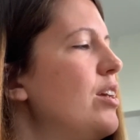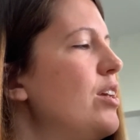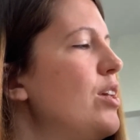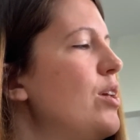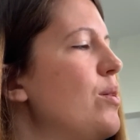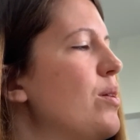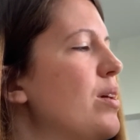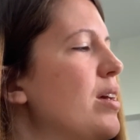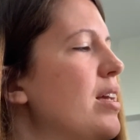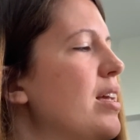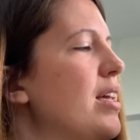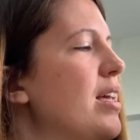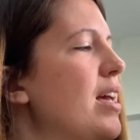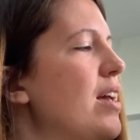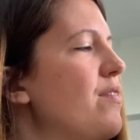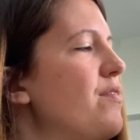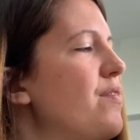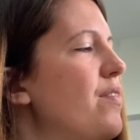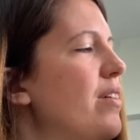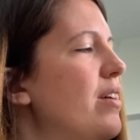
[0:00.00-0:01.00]
You can
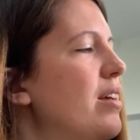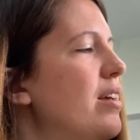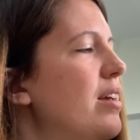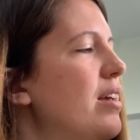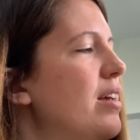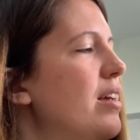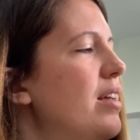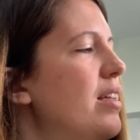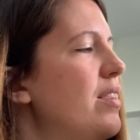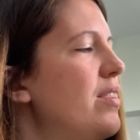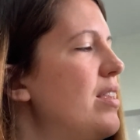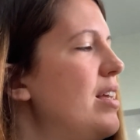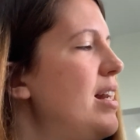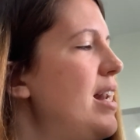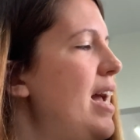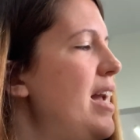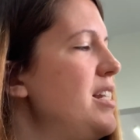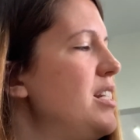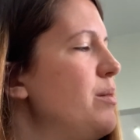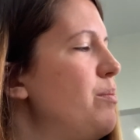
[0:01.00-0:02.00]
give the
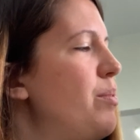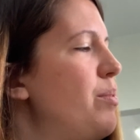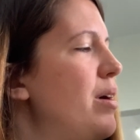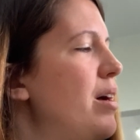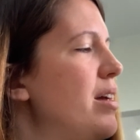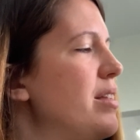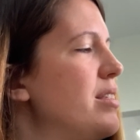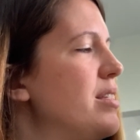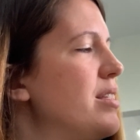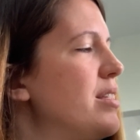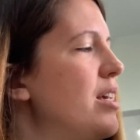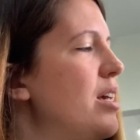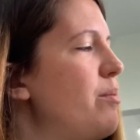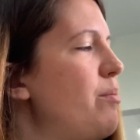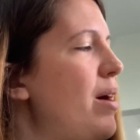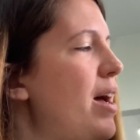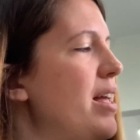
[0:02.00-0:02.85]
ladybird some